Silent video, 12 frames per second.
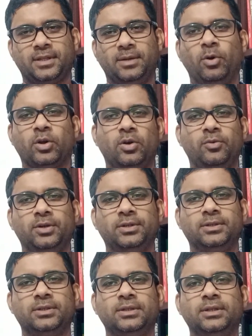
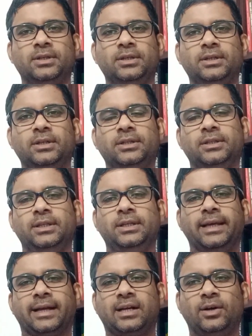Moreover,
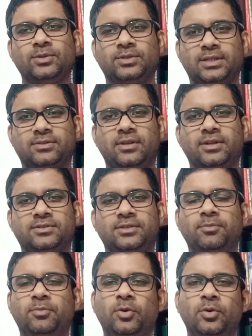the accounts as well as
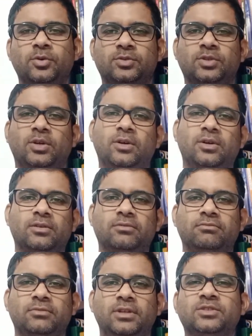the books,
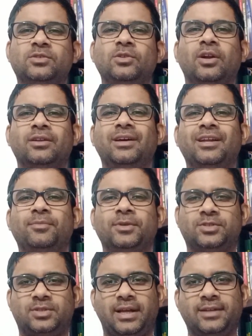or it's not that
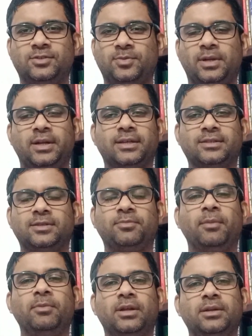much transparent as a
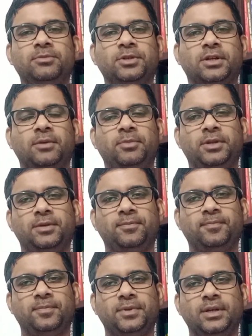public limited company.
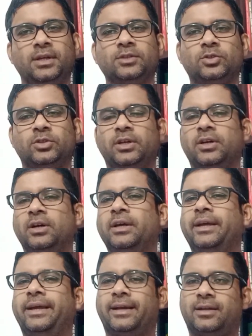So
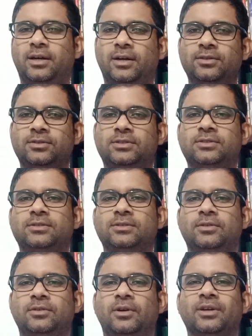the accounts
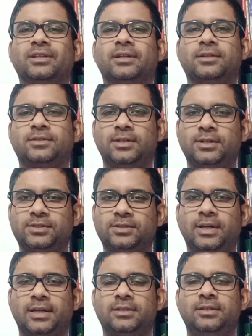or the results
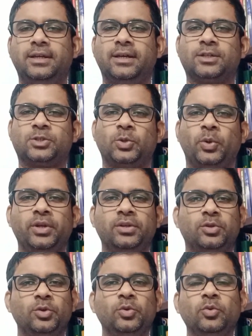that they are
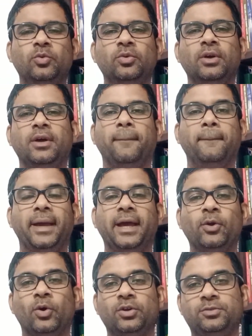showing to you
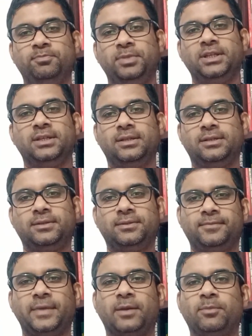may not be
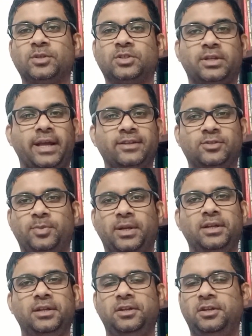that much
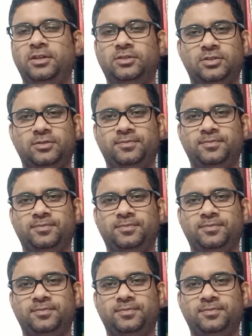transparent in nature,